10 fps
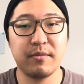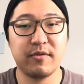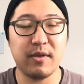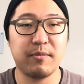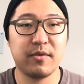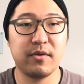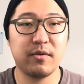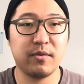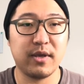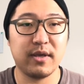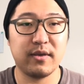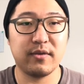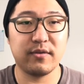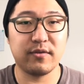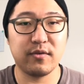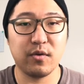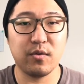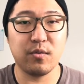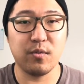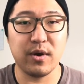Step 2 is,
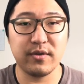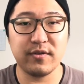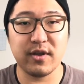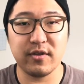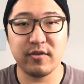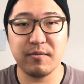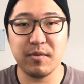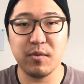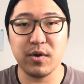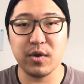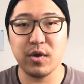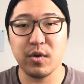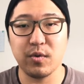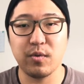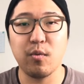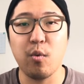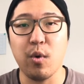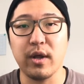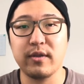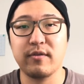where does the customer want to go?
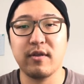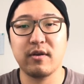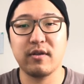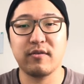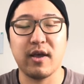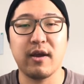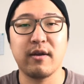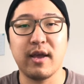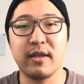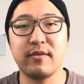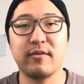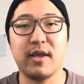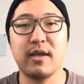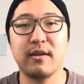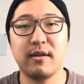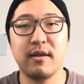What's their desired end state?